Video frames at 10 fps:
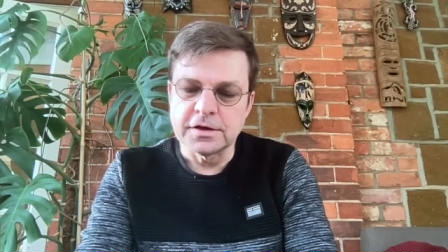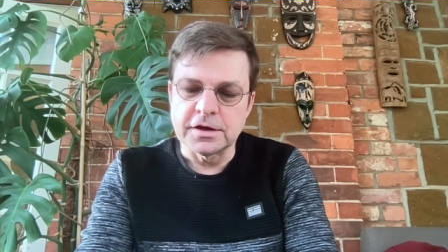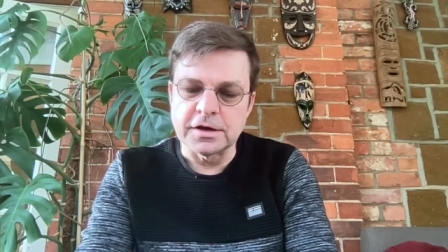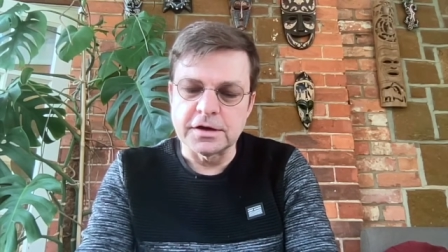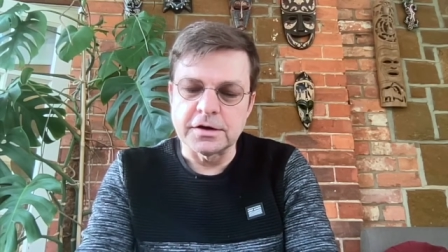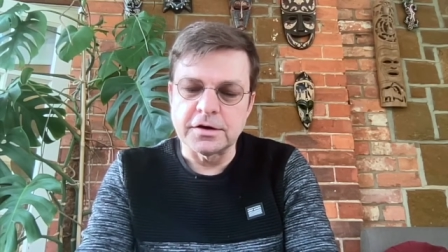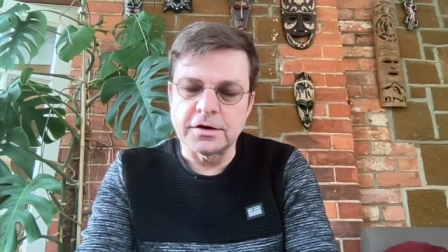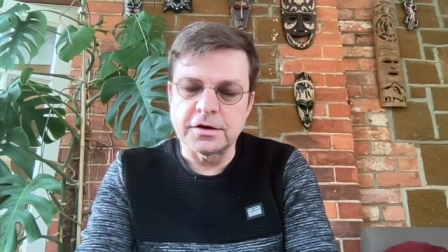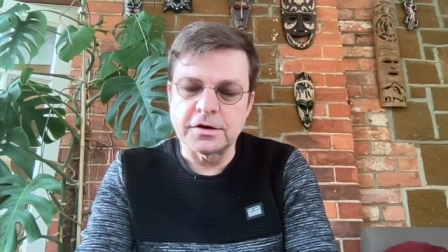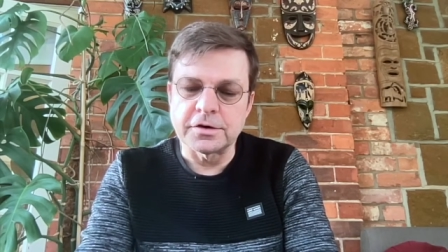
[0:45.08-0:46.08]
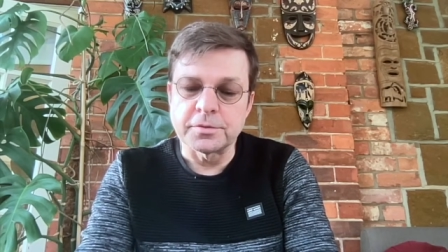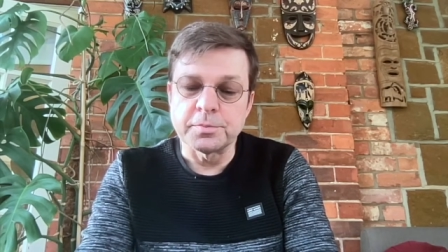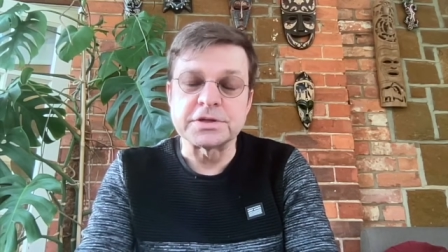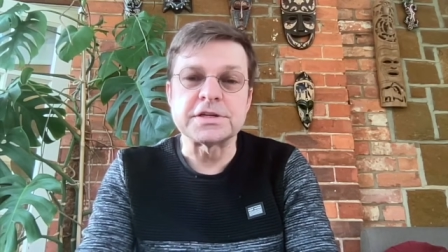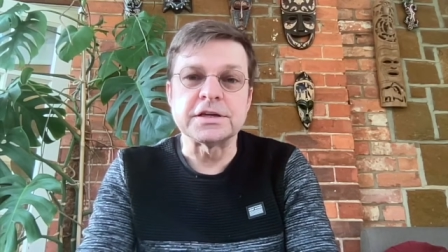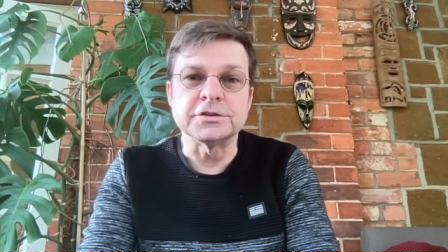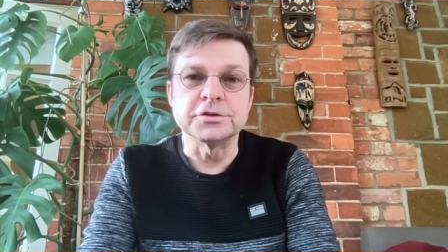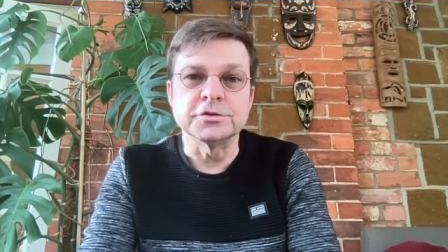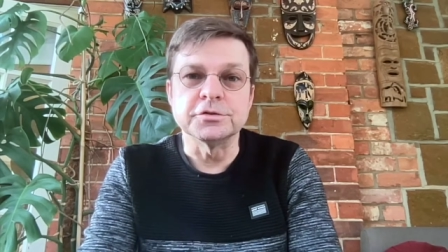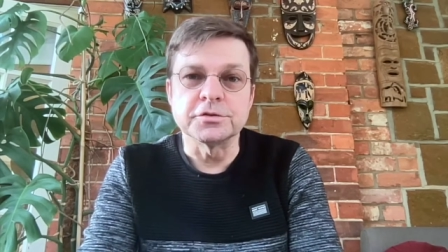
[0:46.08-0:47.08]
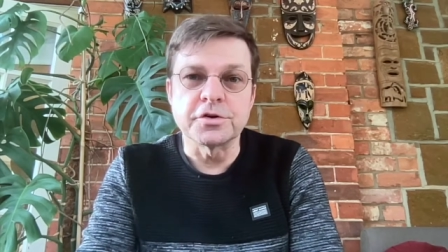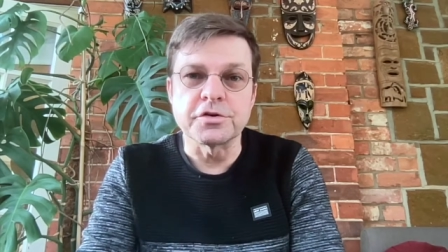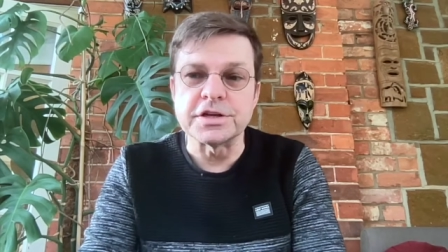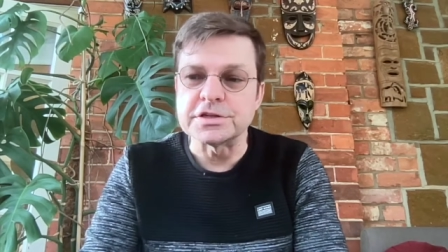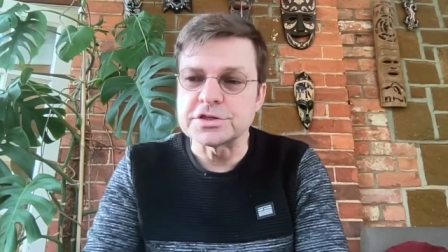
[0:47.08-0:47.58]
uh, are potential green